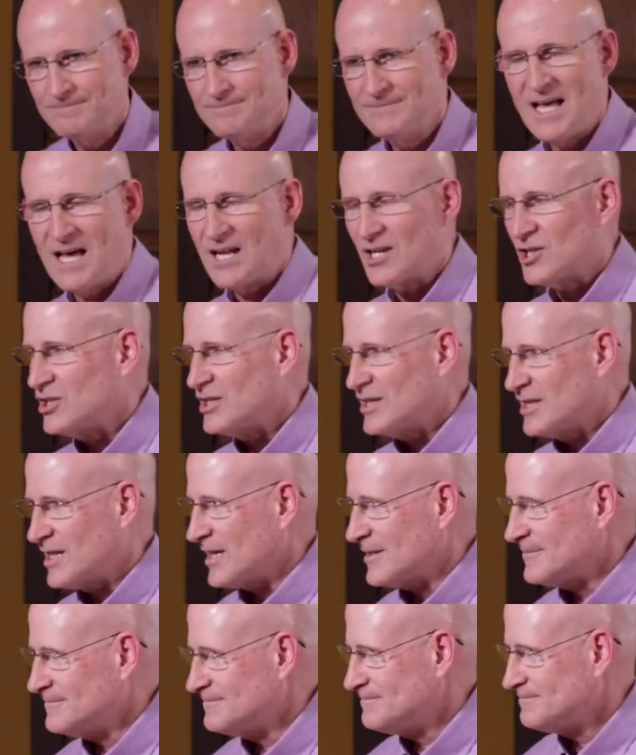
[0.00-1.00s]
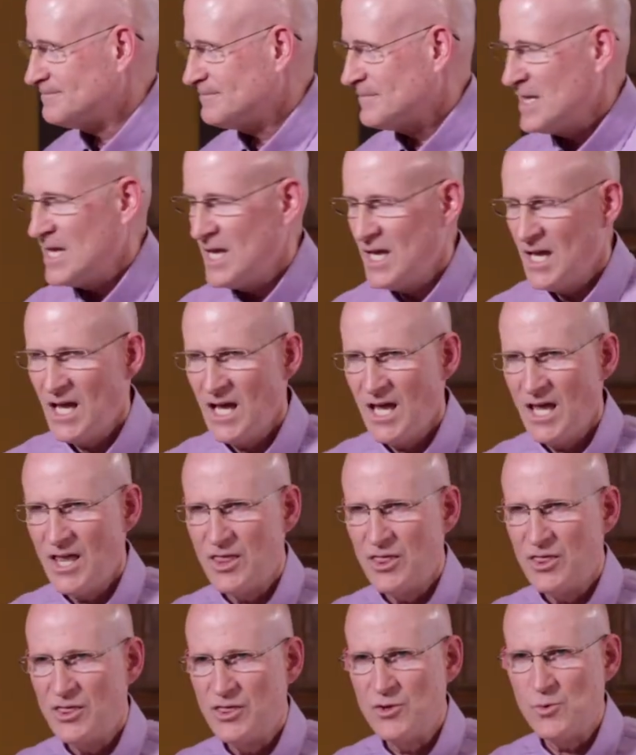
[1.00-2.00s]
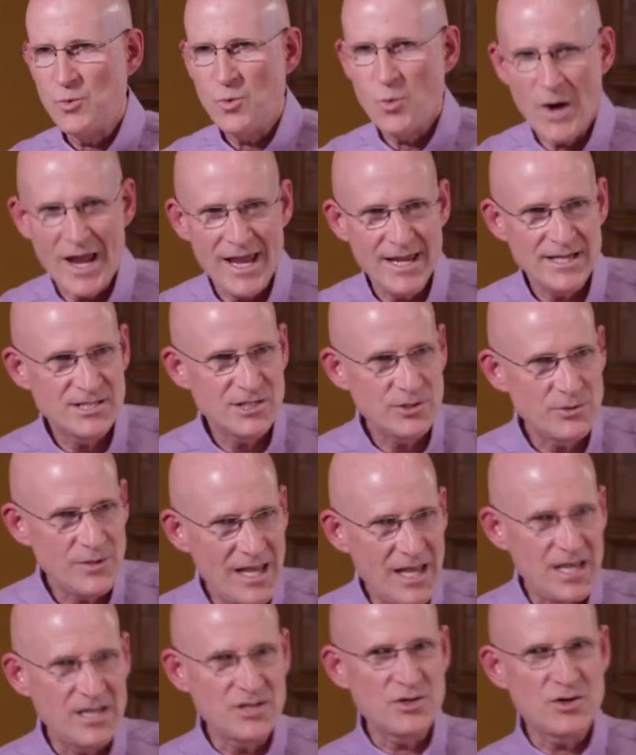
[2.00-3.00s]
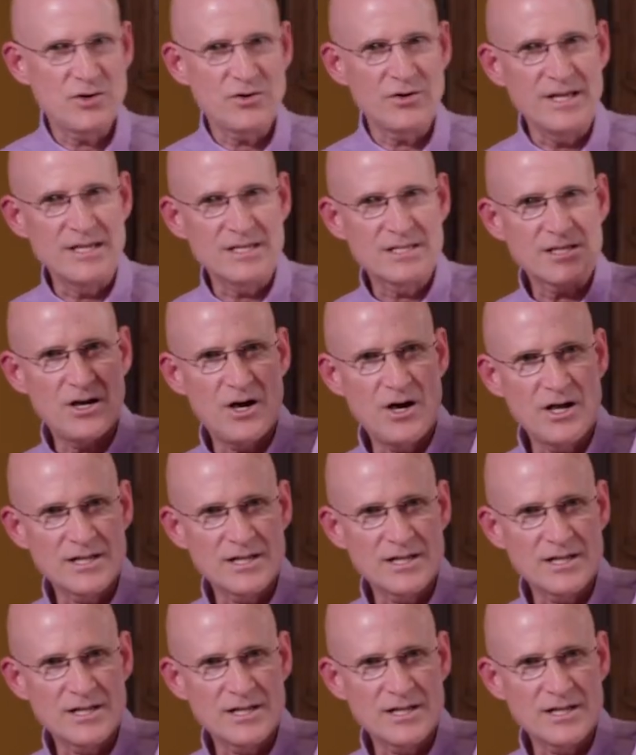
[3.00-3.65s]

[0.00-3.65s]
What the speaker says: Not a good thing. The way to increase